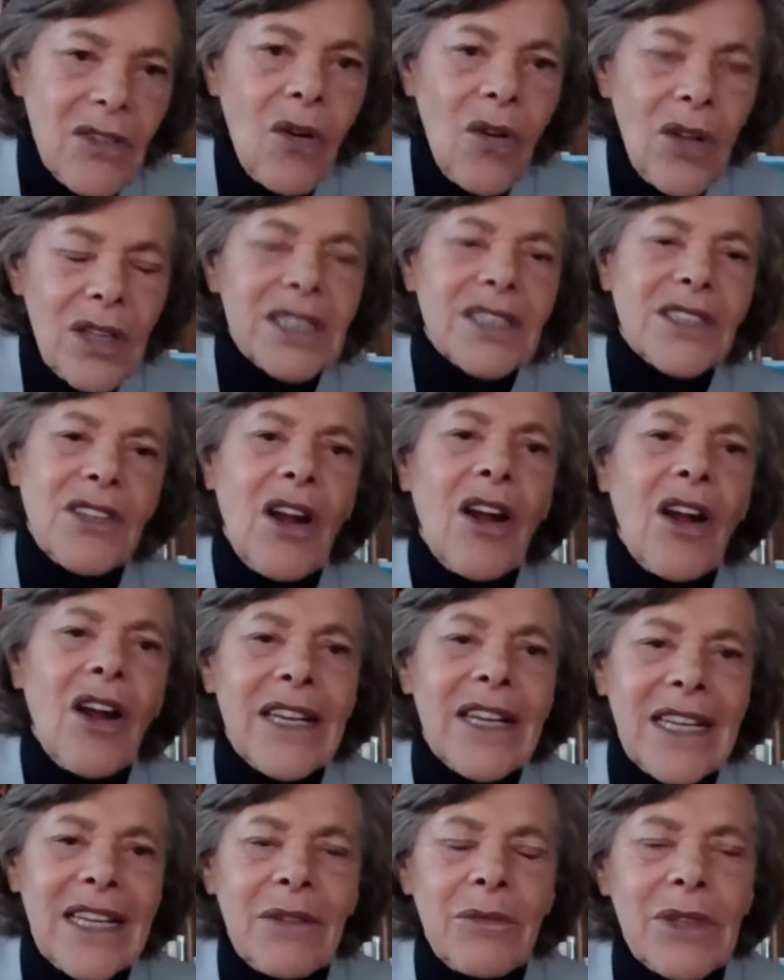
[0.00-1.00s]
all
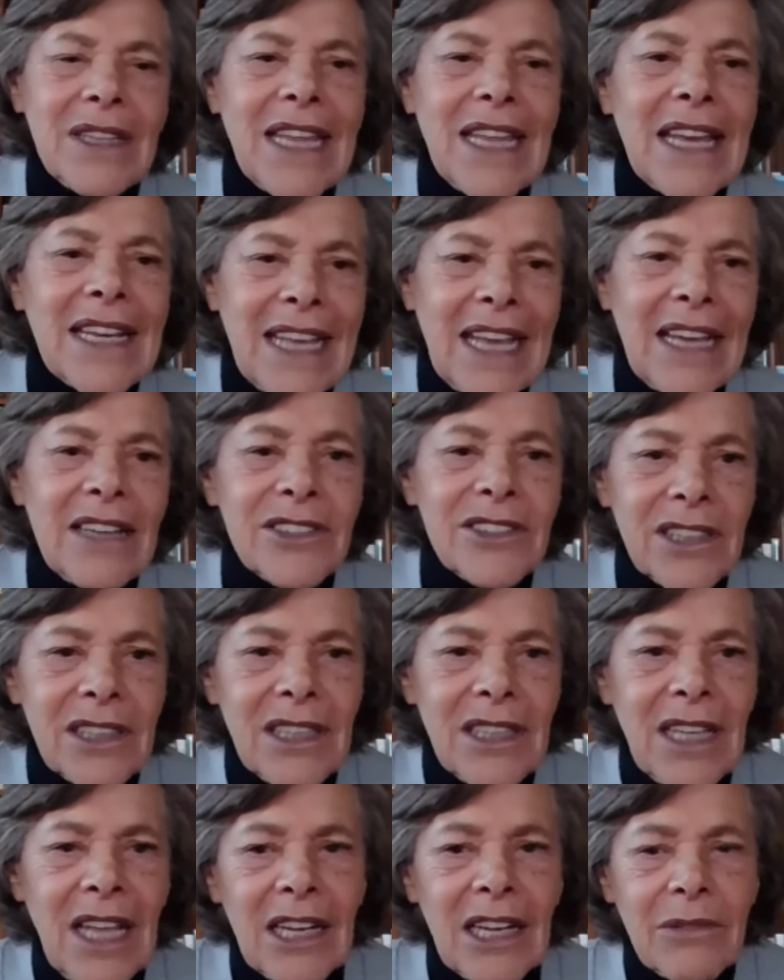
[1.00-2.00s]
starting with that
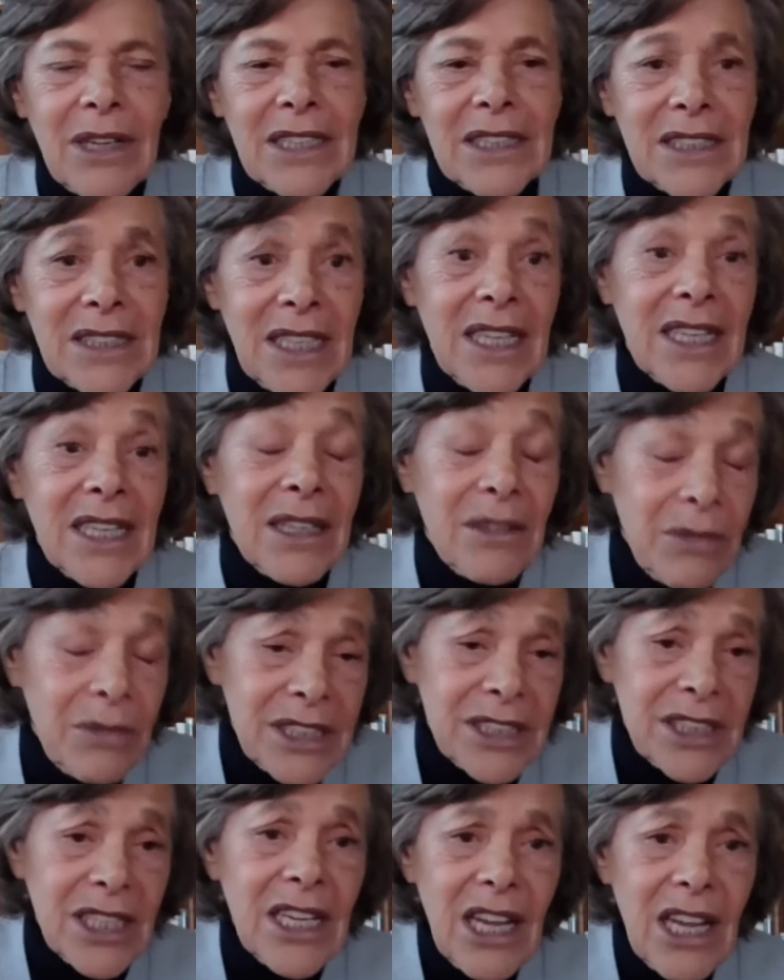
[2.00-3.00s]
counterclockwise study,
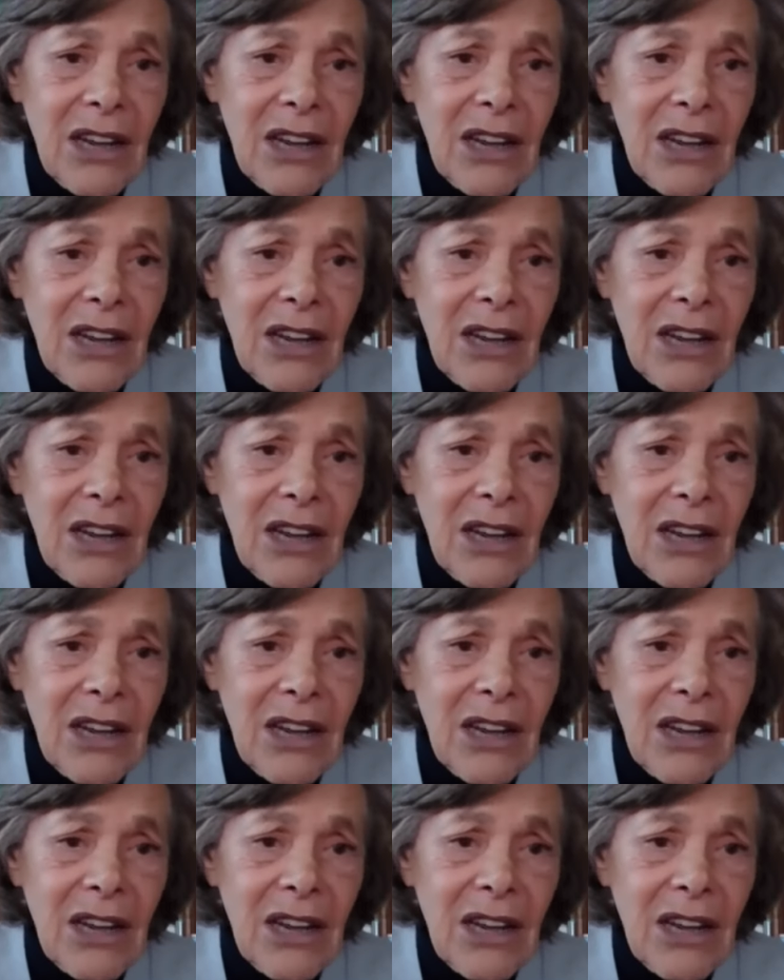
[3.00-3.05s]
which